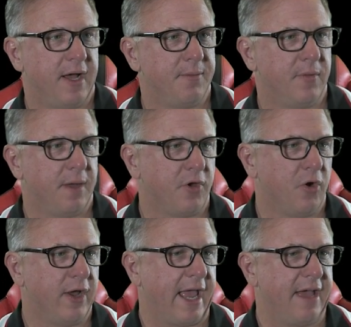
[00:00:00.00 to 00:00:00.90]
I'm
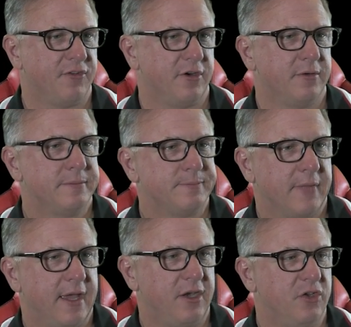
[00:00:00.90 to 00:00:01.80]
going after
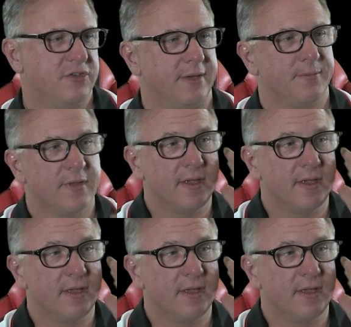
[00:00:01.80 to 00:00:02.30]
and using.